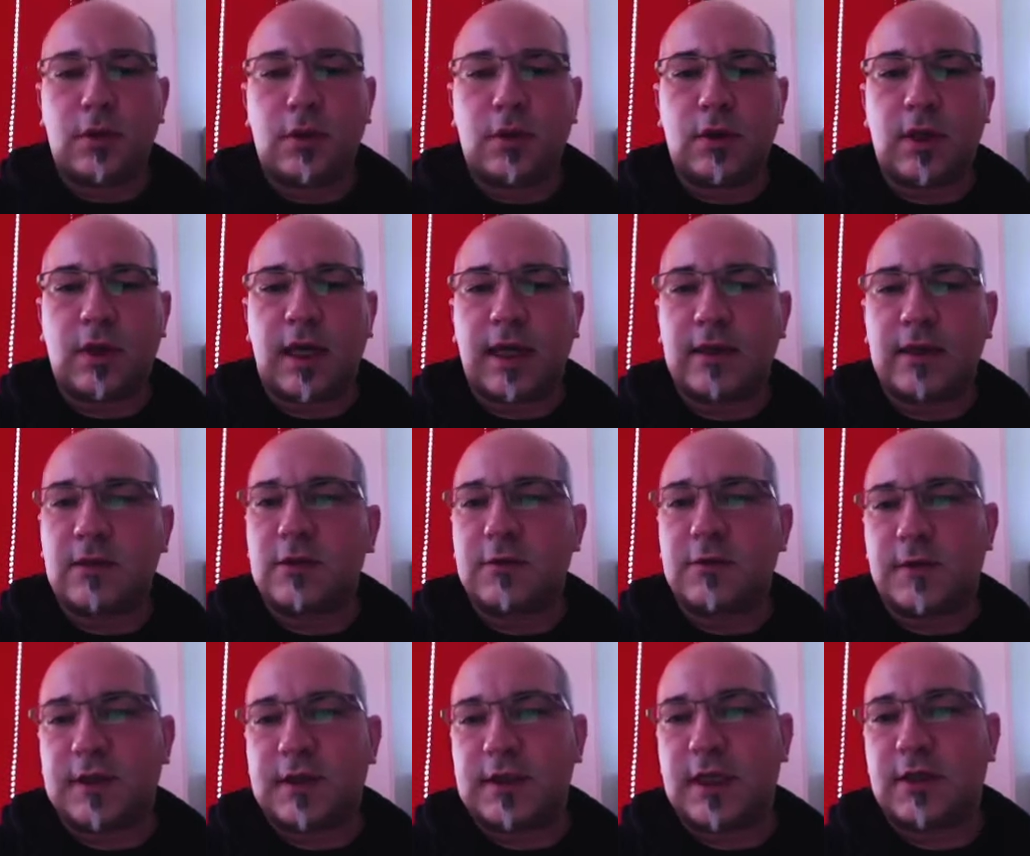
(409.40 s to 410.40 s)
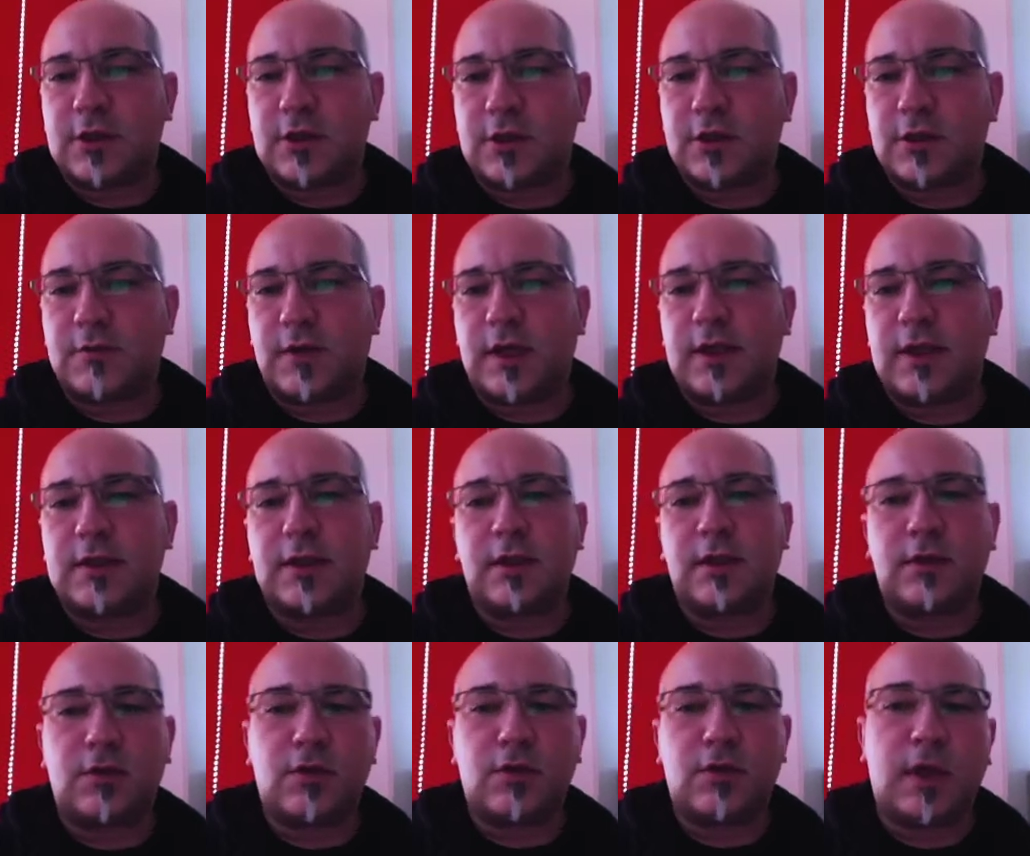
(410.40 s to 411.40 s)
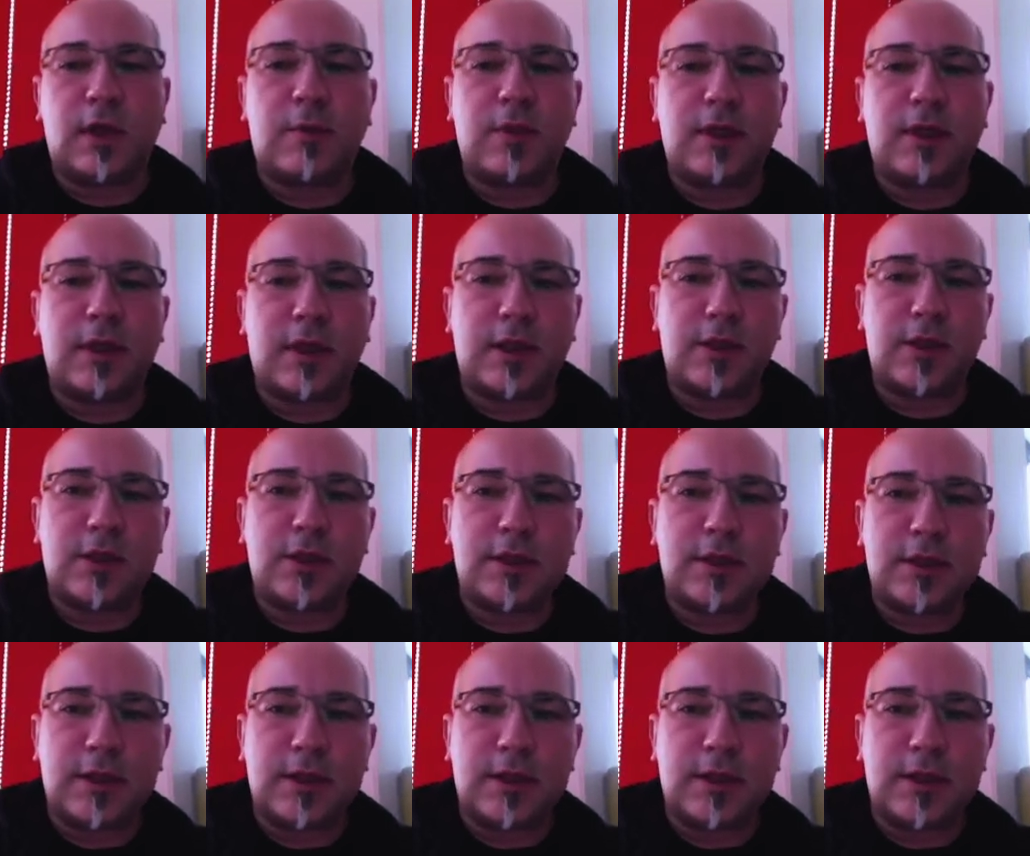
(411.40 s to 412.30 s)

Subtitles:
add transaction tracing to their applications.